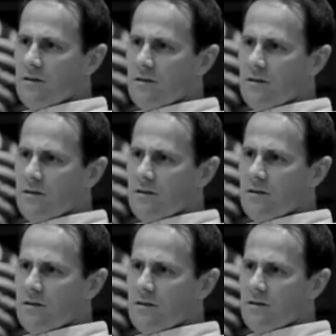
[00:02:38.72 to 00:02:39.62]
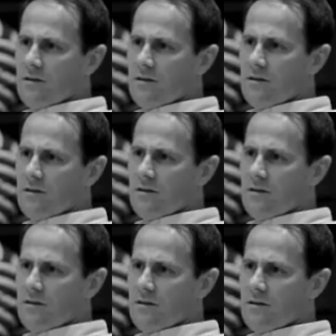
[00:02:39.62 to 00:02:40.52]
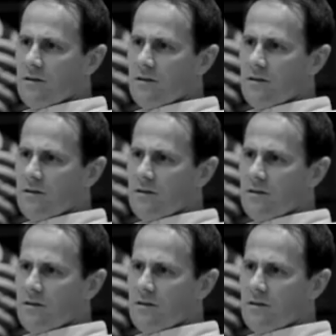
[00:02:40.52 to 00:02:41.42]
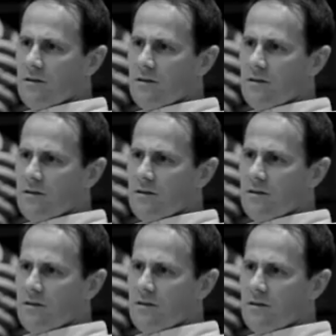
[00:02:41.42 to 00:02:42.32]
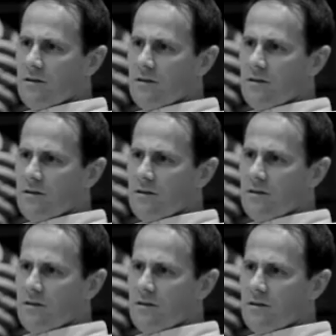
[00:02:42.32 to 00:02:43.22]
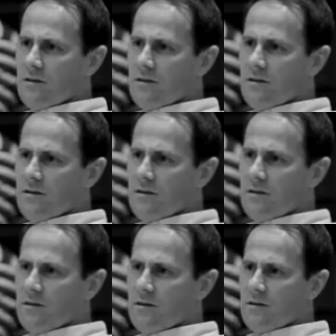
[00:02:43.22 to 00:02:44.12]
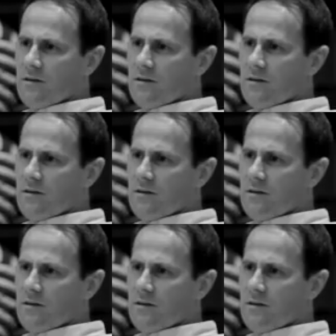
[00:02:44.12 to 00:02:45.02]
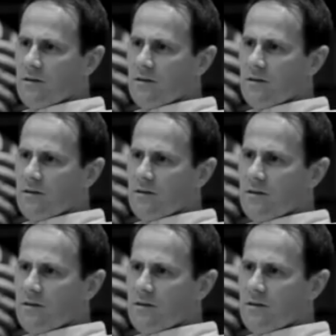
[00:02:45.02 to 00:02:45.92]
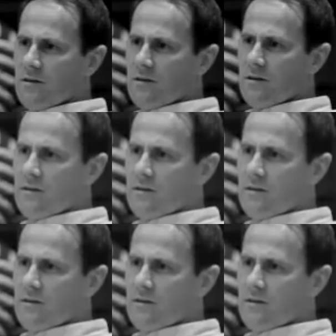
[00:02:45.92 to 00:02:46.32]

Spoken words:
(silent)